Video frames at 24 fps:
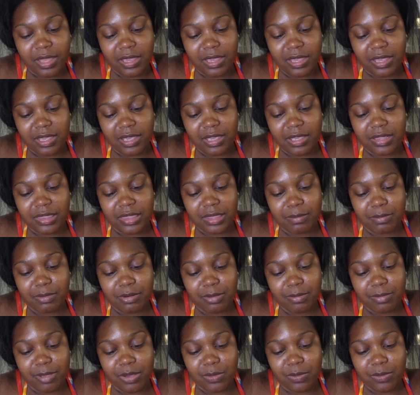And they put
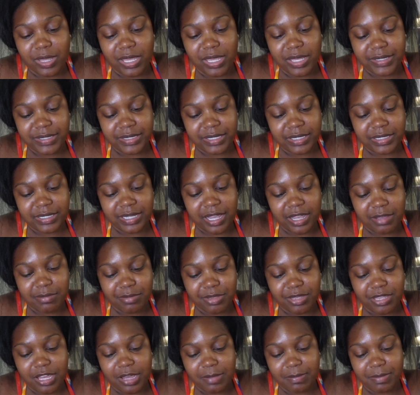on my wings. They tied
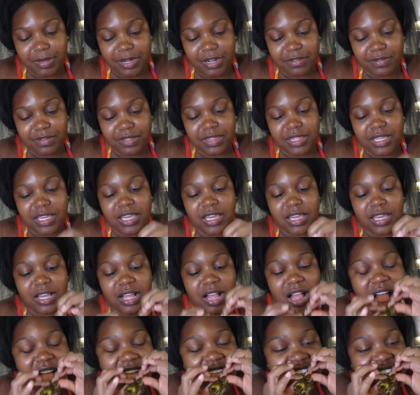me up and everything.